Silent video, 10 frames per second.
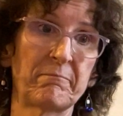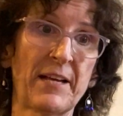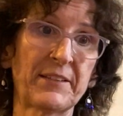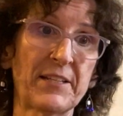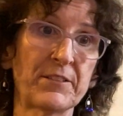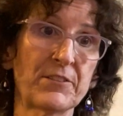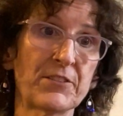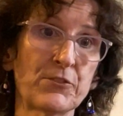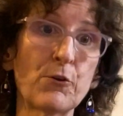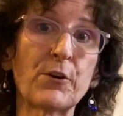at the end of the
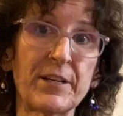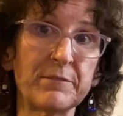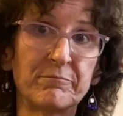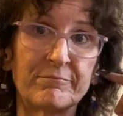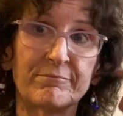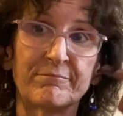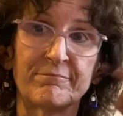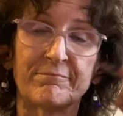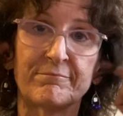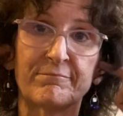story,
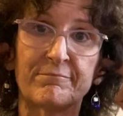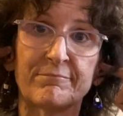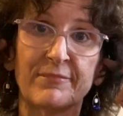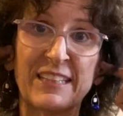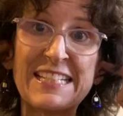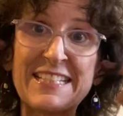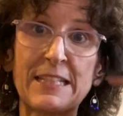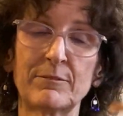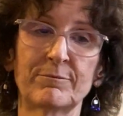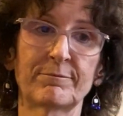
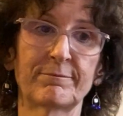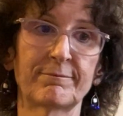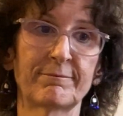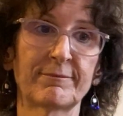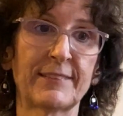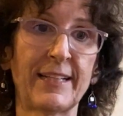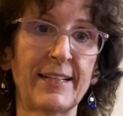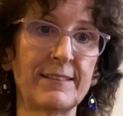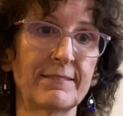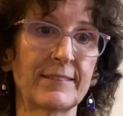listen,
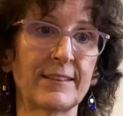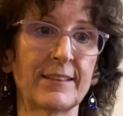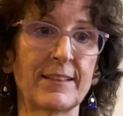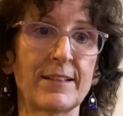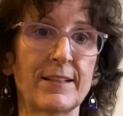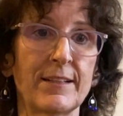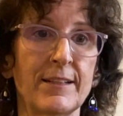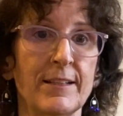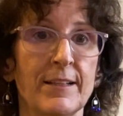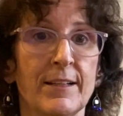okay?
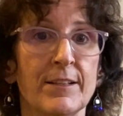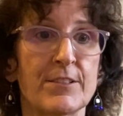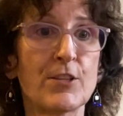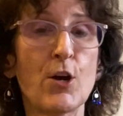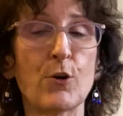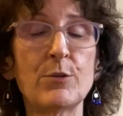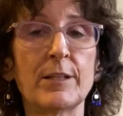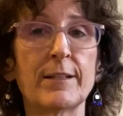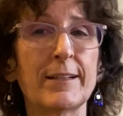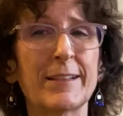So,
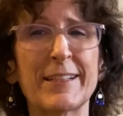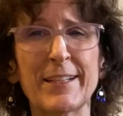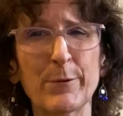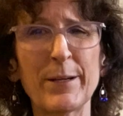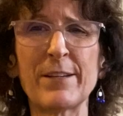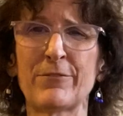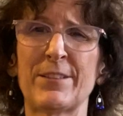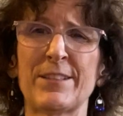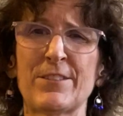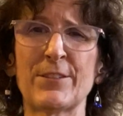get ready for
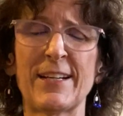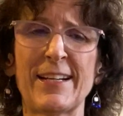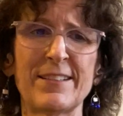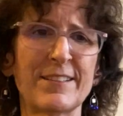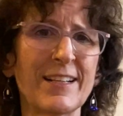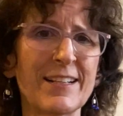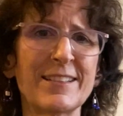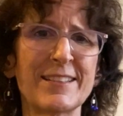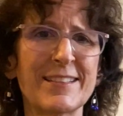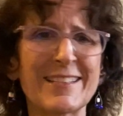this, you guys.
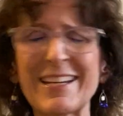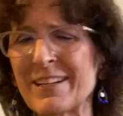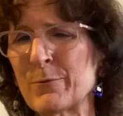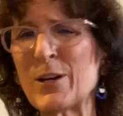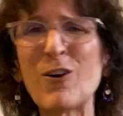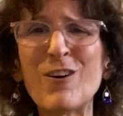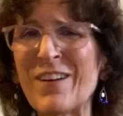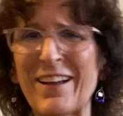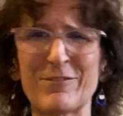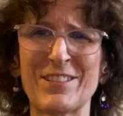We all
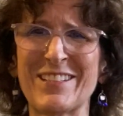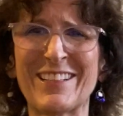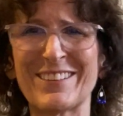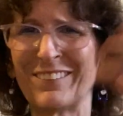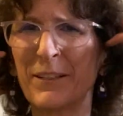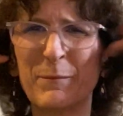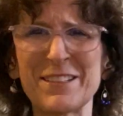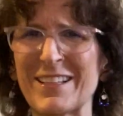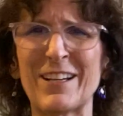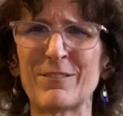have to take the
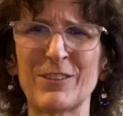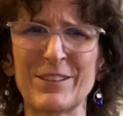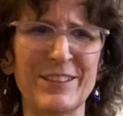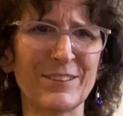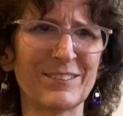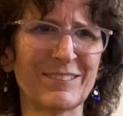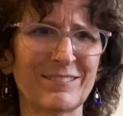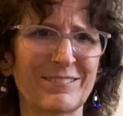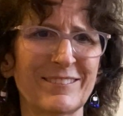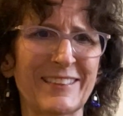lemons out of our ears,
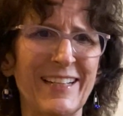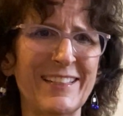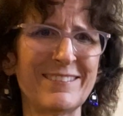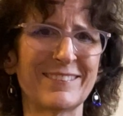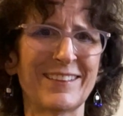okay?